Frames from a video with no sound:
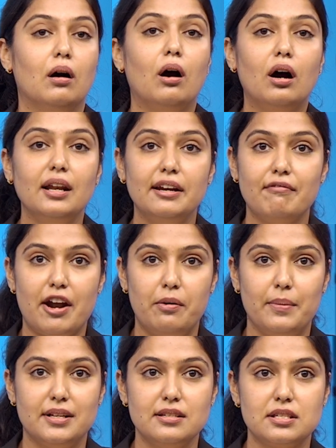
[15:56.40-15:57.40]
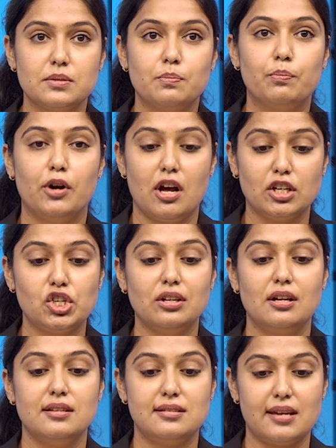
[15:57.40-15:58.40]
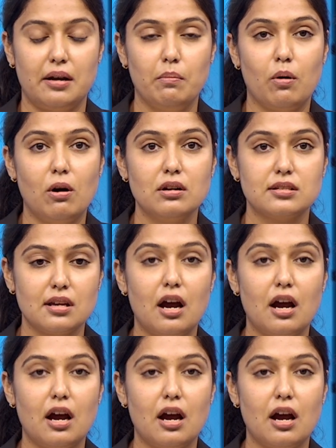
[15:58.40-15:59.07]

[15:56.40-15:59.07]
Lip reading: All environments, production and sandbox,